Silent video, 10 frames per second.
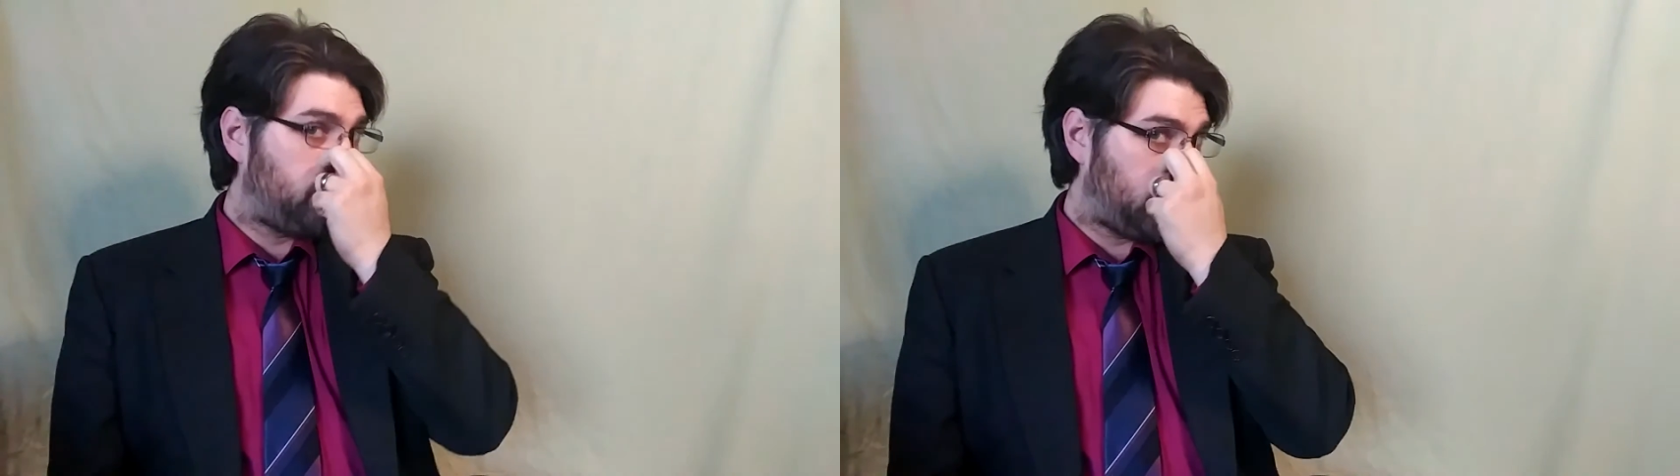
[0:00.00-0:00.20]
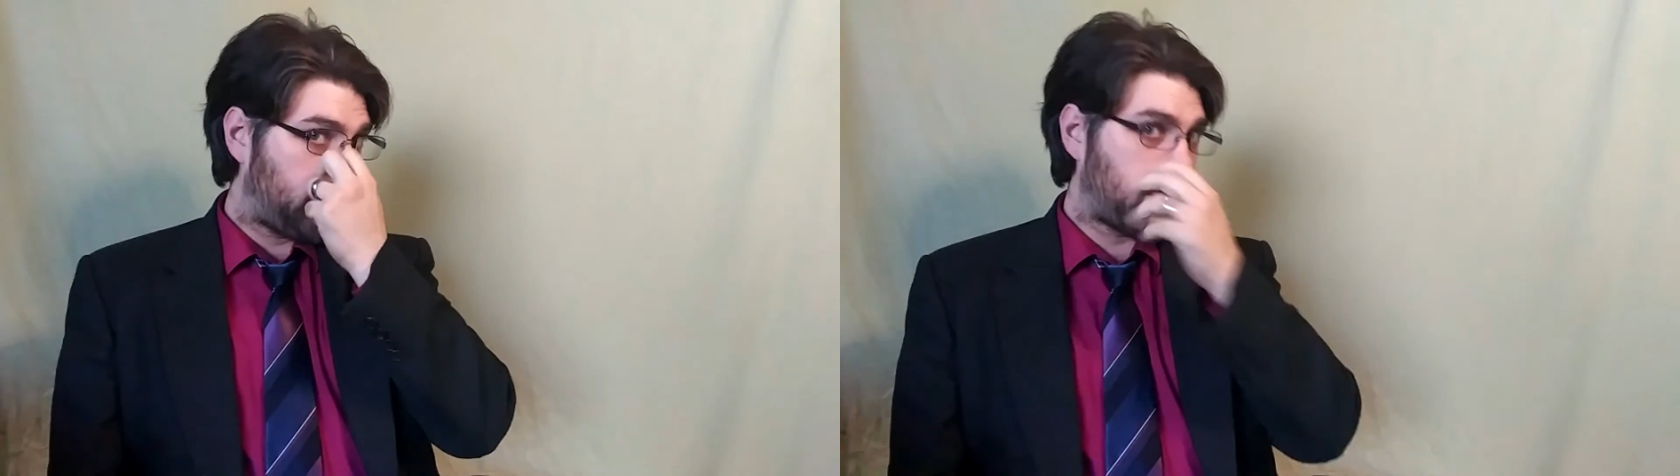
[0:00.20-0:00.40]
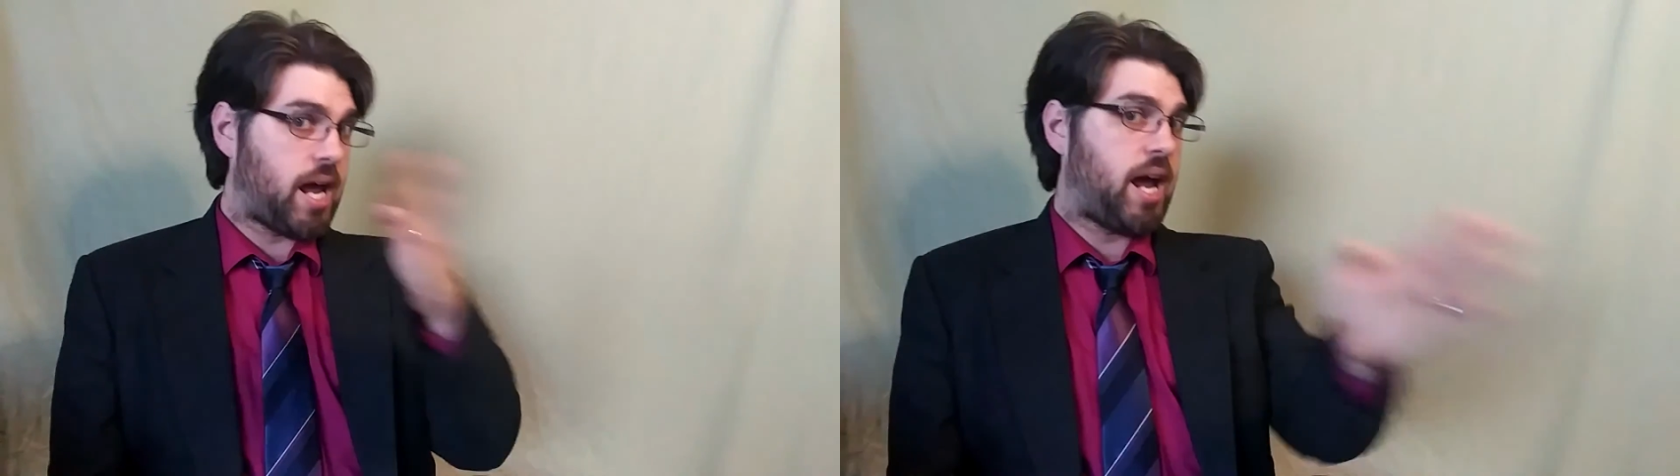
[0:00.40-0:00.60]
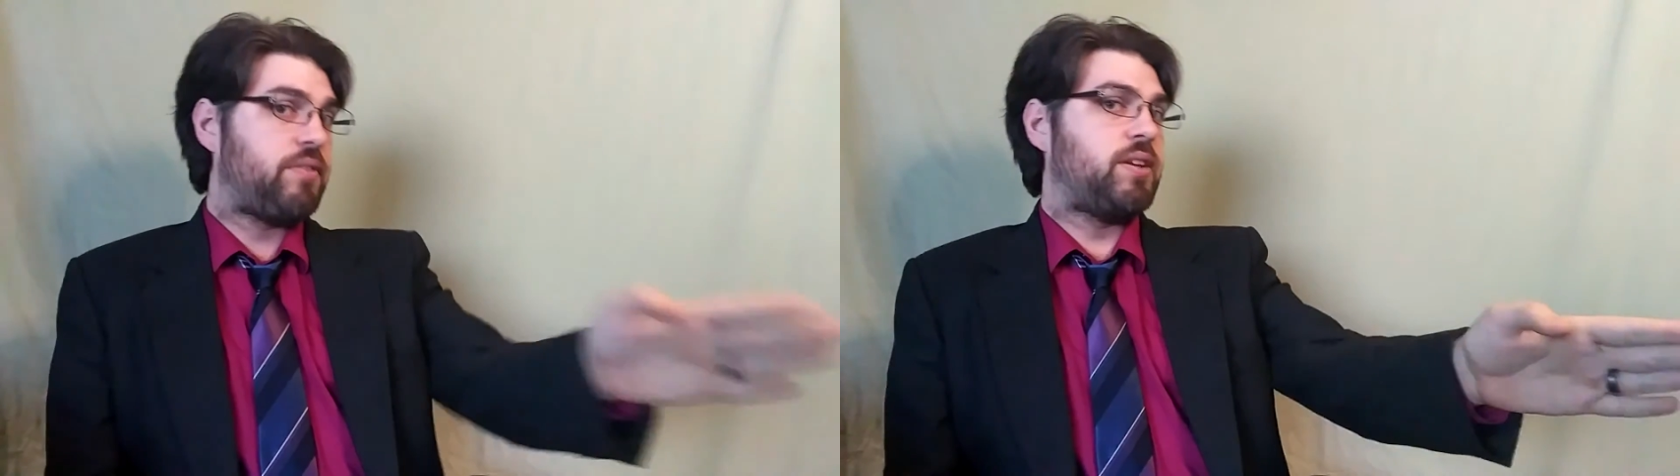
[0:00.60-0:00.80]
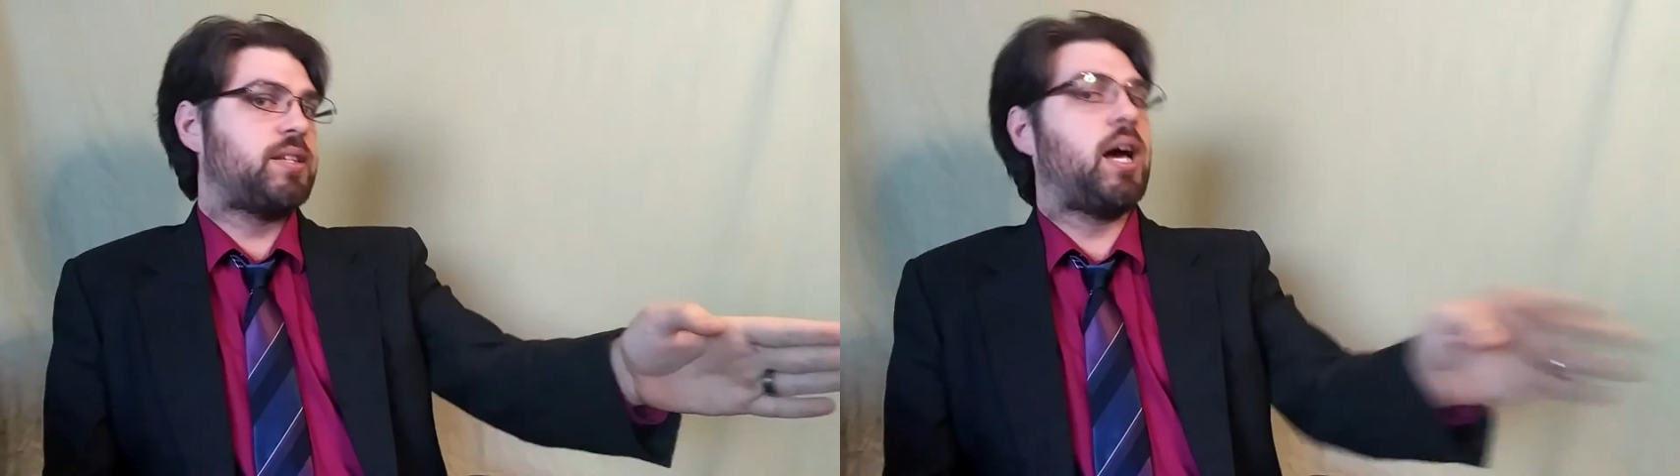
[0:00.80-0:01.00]
and
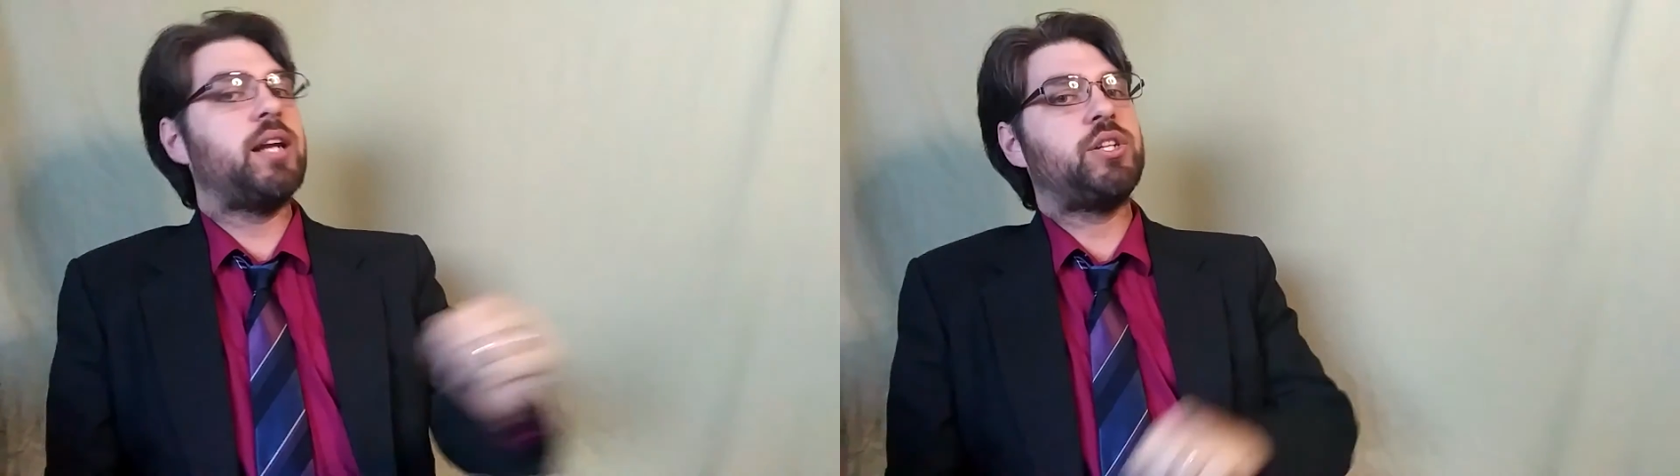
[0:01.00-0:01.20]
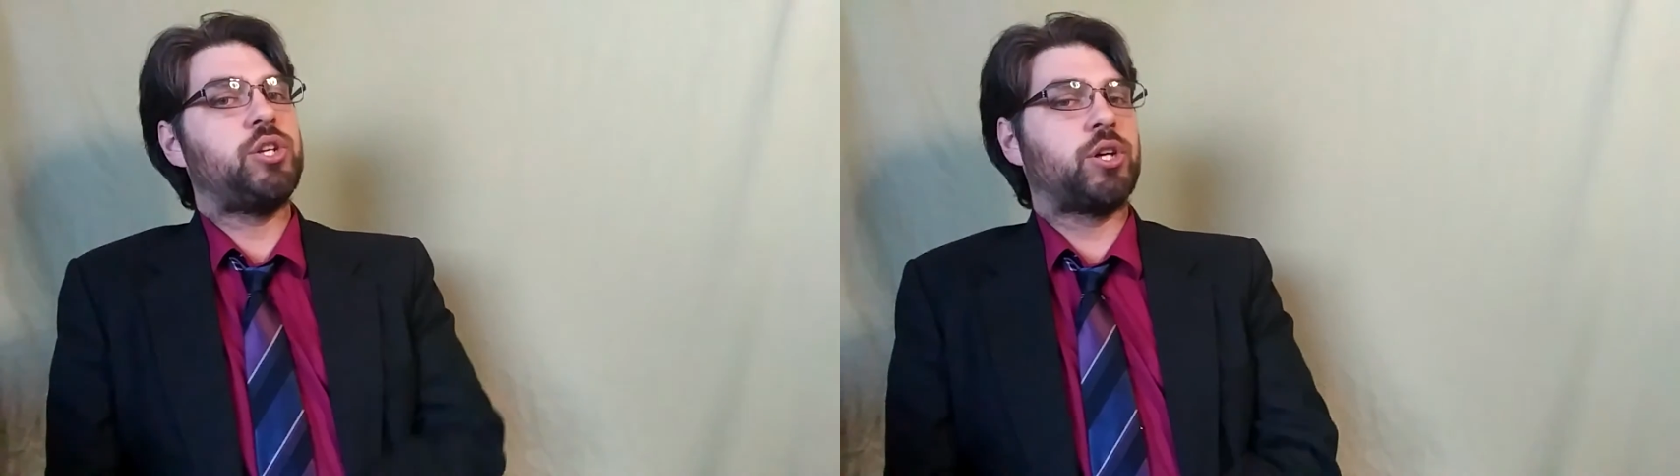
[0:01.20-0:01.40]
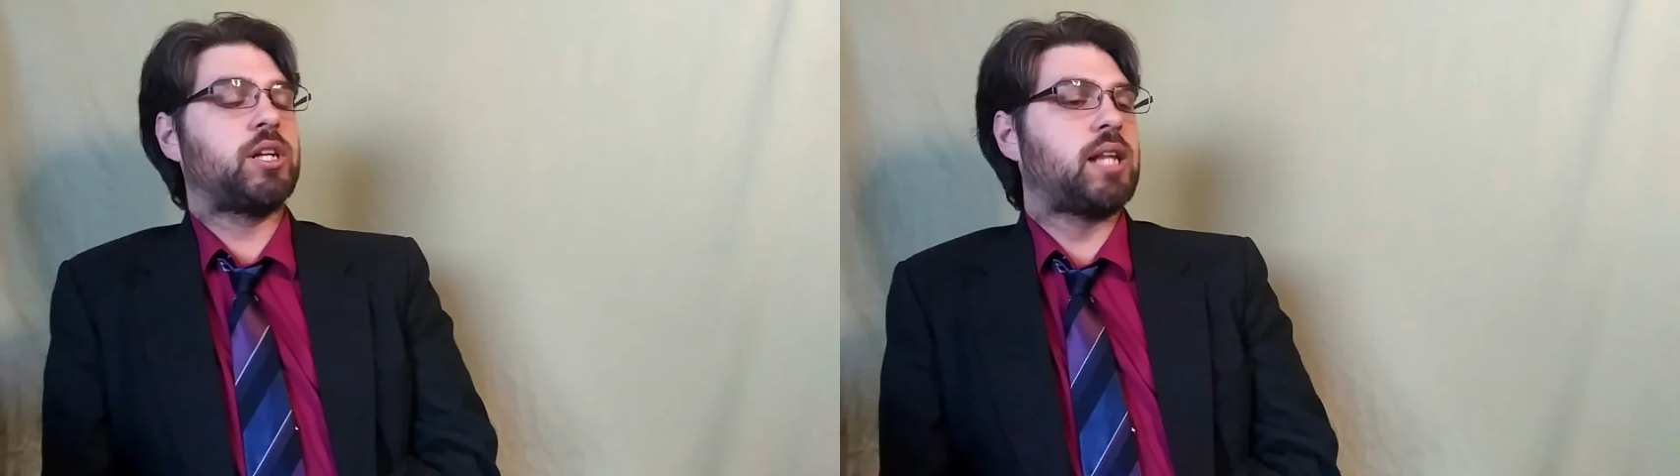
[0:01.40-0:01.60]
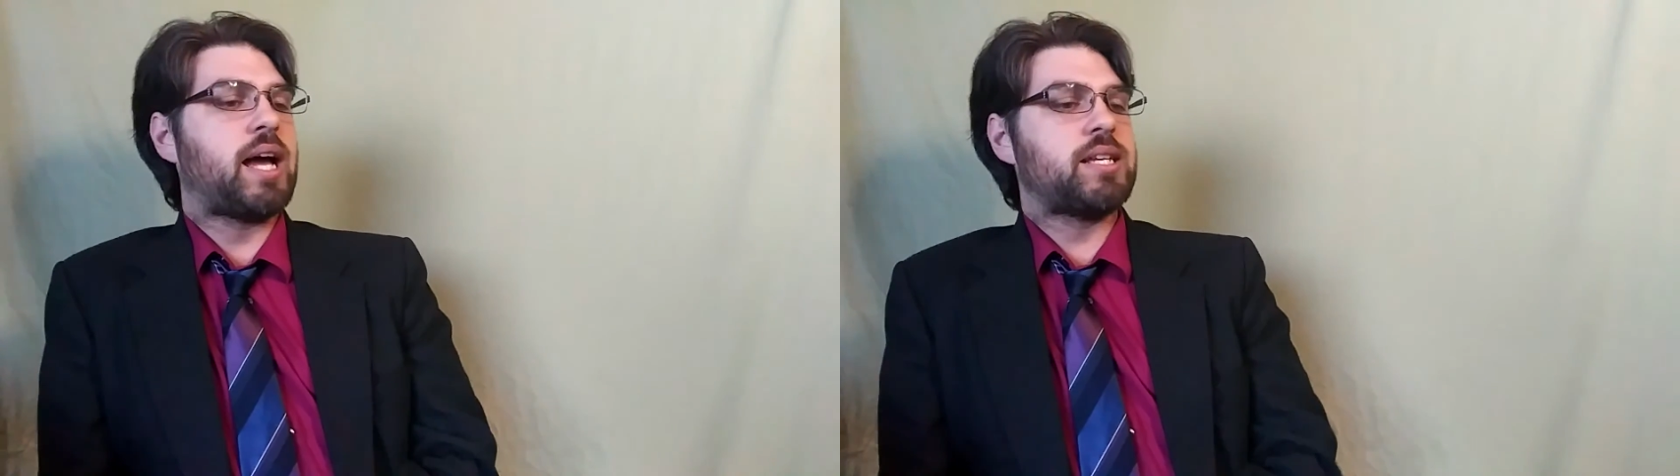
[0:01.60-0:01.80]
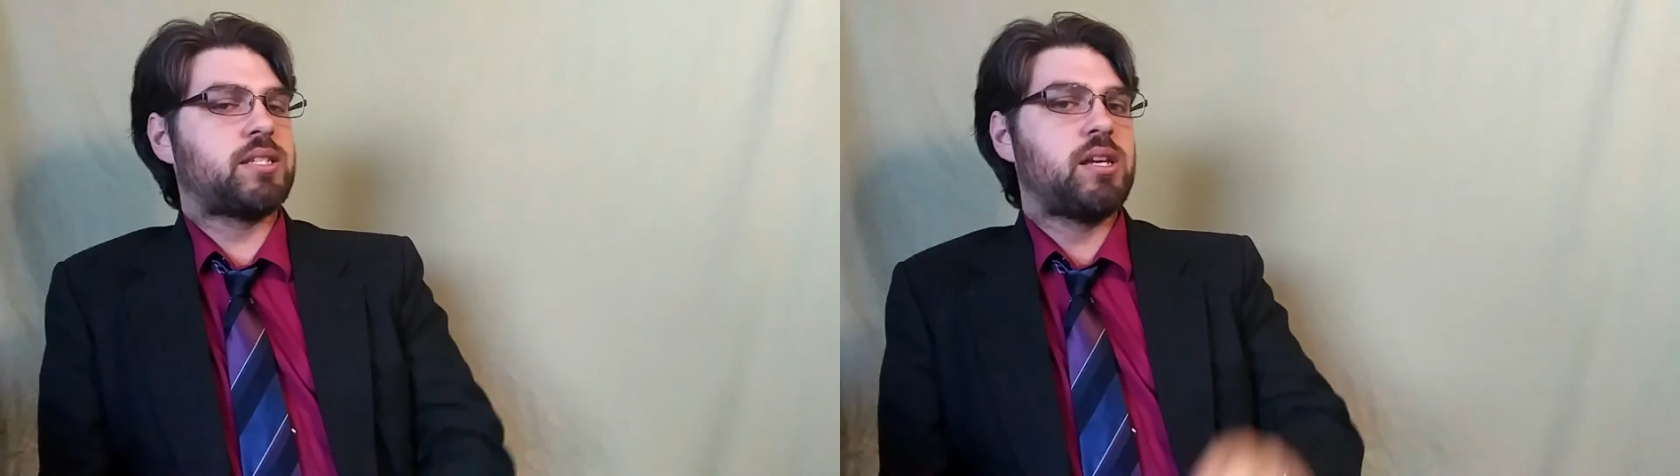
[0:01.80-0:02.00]
have it tied to your
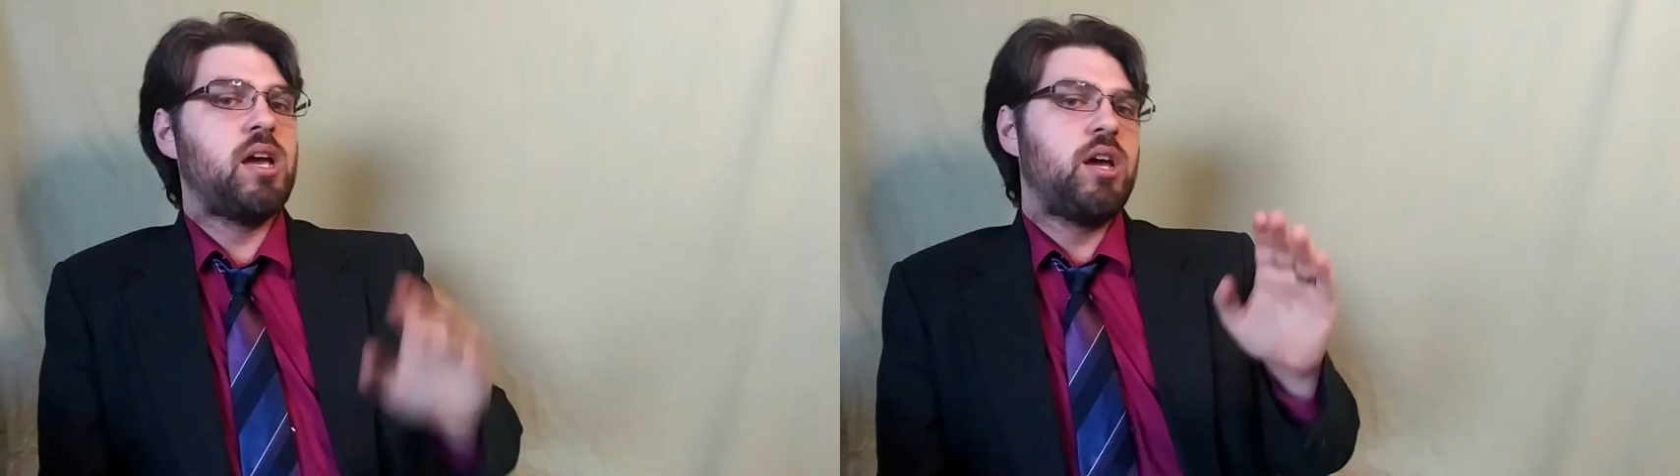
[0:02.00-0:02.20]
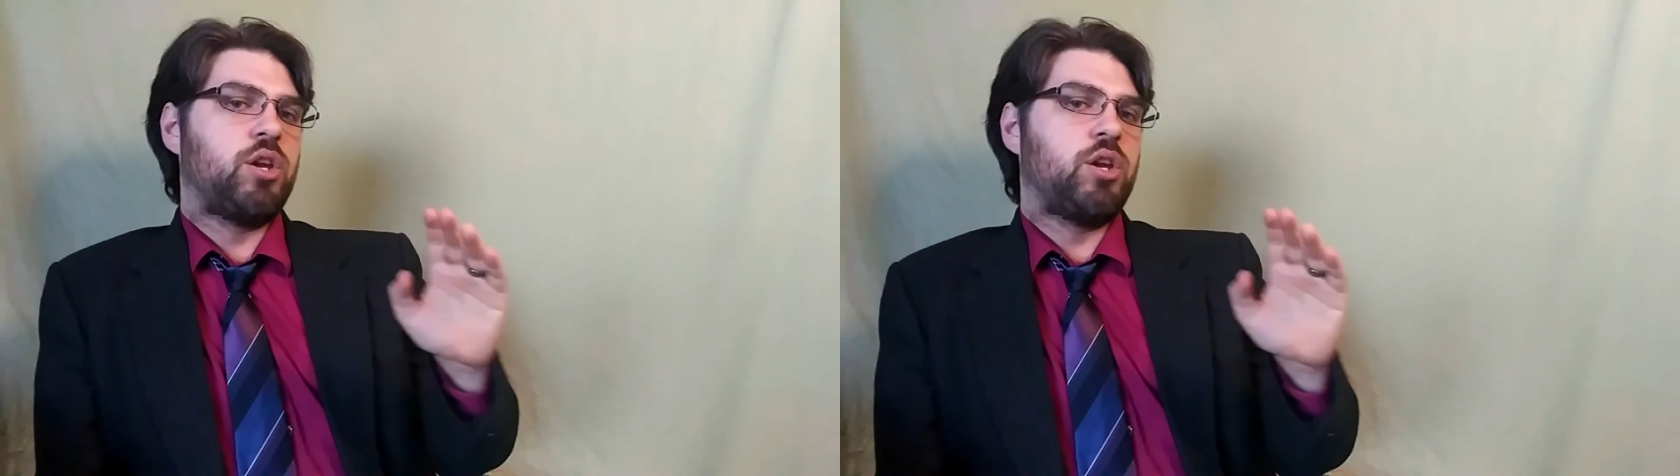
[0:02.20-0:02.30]
class,